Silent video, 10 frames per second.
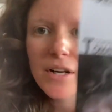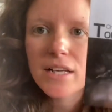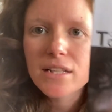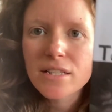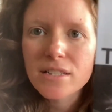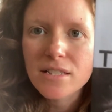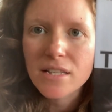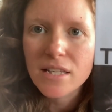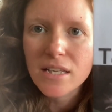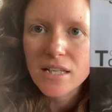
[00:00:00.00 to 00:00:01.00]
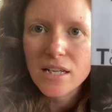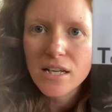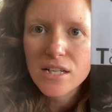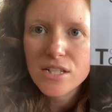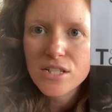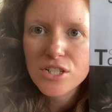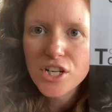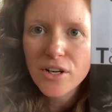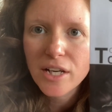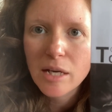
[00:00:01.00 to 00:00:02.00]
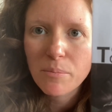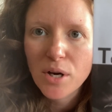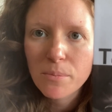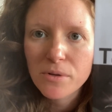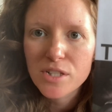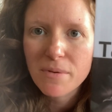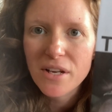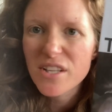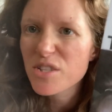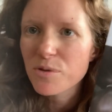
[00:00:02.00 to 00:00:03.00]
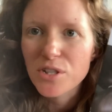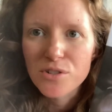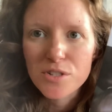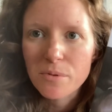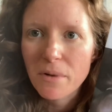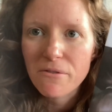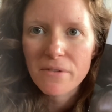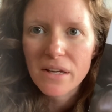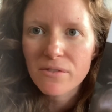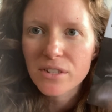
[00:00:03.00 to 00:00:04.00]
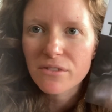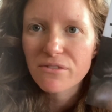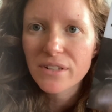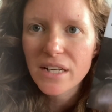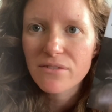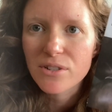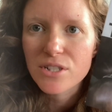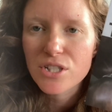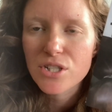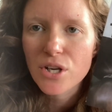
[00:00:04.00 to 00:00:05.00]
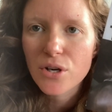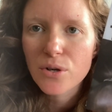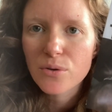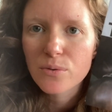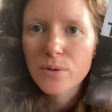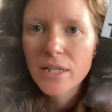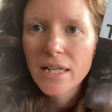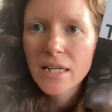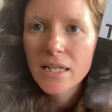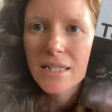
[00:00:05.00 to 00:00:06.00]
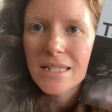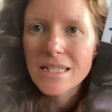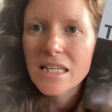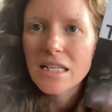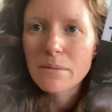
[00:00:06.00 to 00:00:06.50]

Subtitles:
is the Cherokee Purple tomato. This one used to be my favorite. The flavor is so deep